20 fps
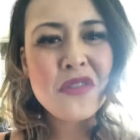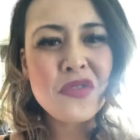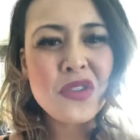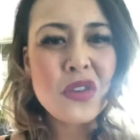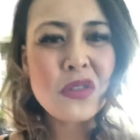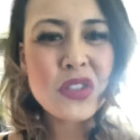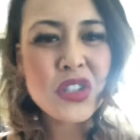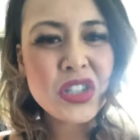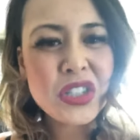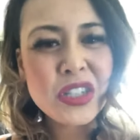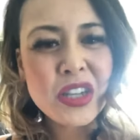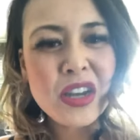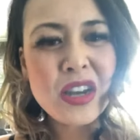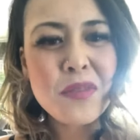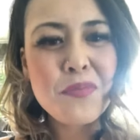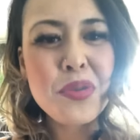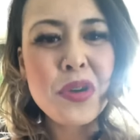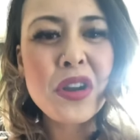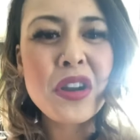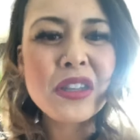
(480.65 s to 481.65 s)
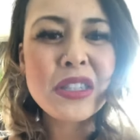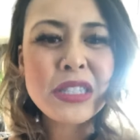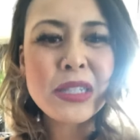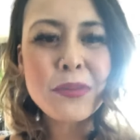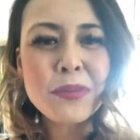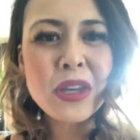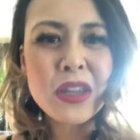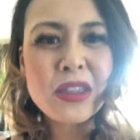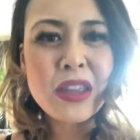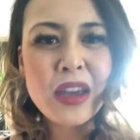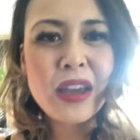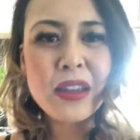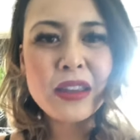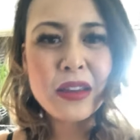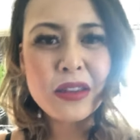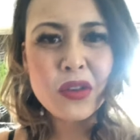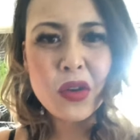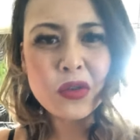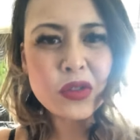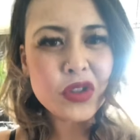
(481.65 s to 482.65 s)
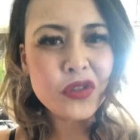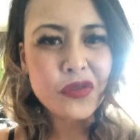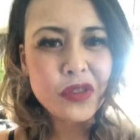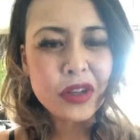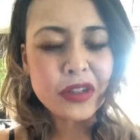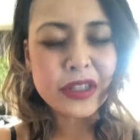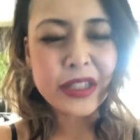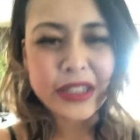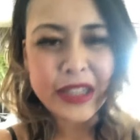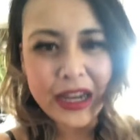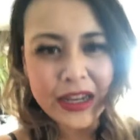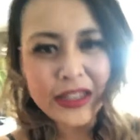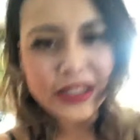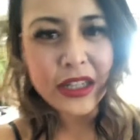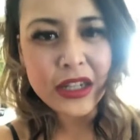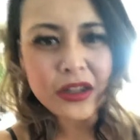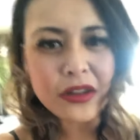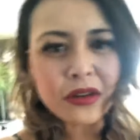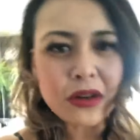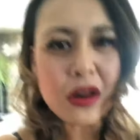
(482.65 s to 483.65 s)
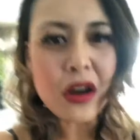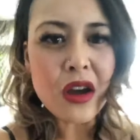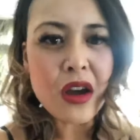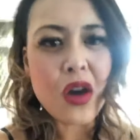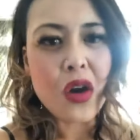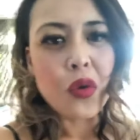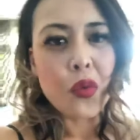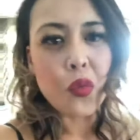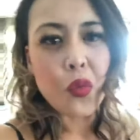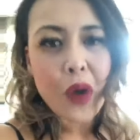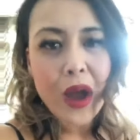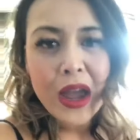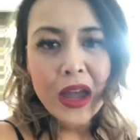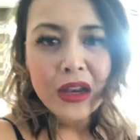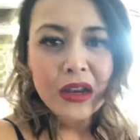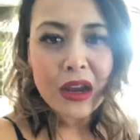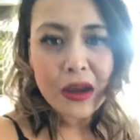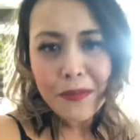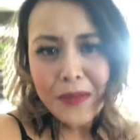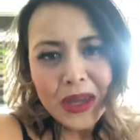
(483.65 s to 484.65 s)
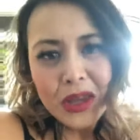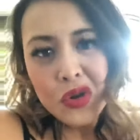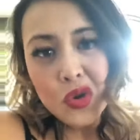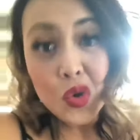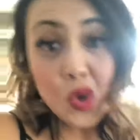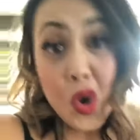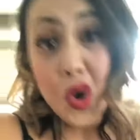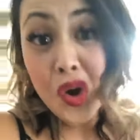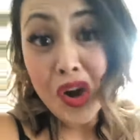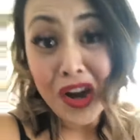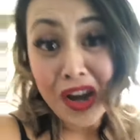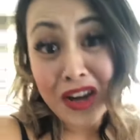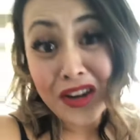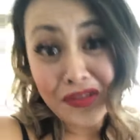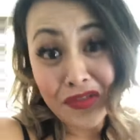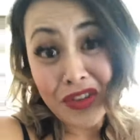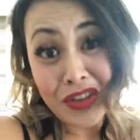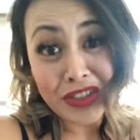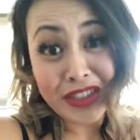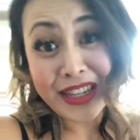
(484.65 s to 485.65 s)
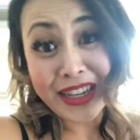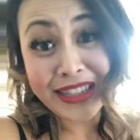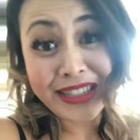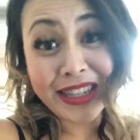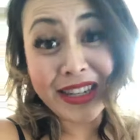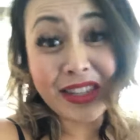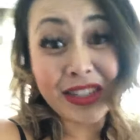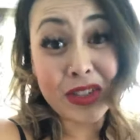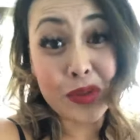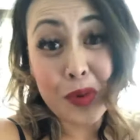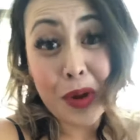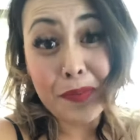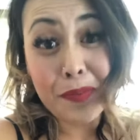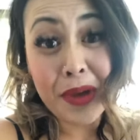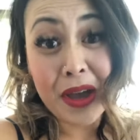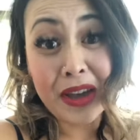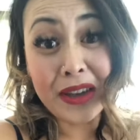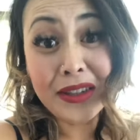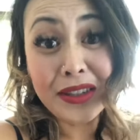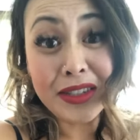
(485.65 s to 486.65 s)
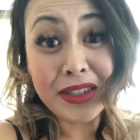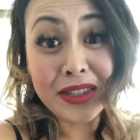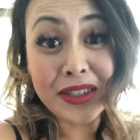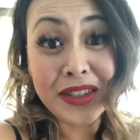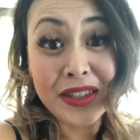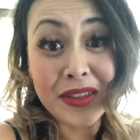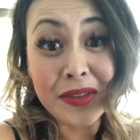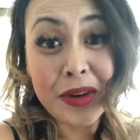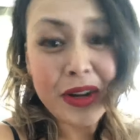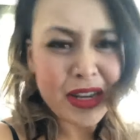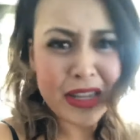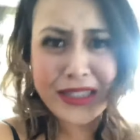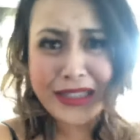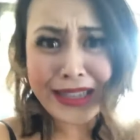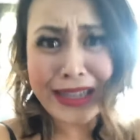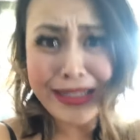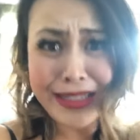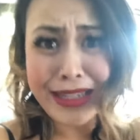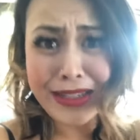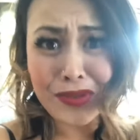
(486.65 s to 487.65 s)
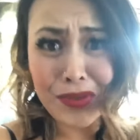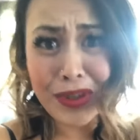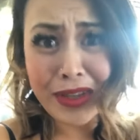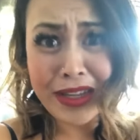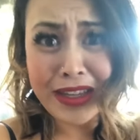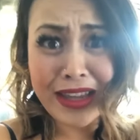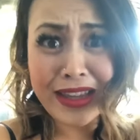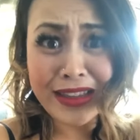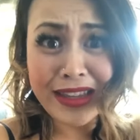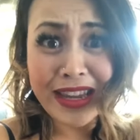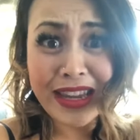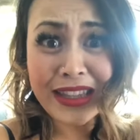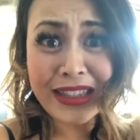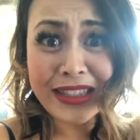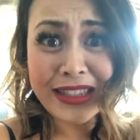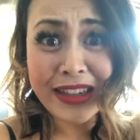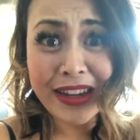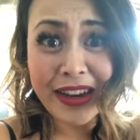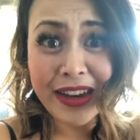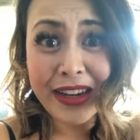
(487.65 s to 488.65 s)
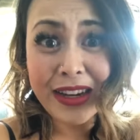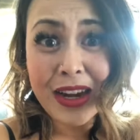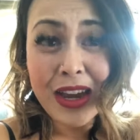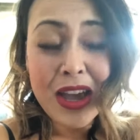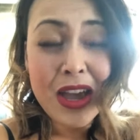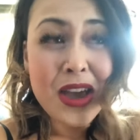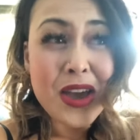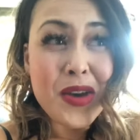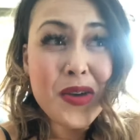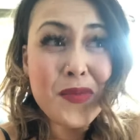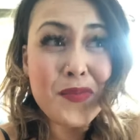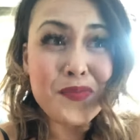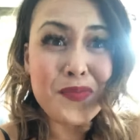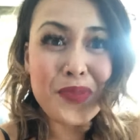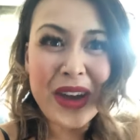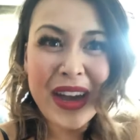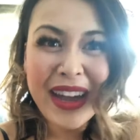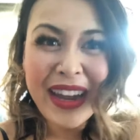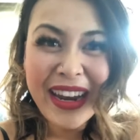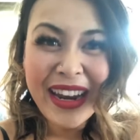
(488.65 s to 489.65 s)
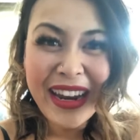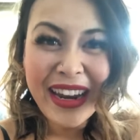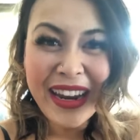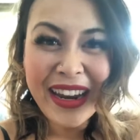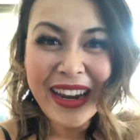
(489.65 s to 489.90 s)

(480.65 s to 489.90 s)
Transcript: if you just kind of put on something that, don't you feel sexier when, I mean, you could feel sexy in sweatpants, right? Because sexy is really on the inside. But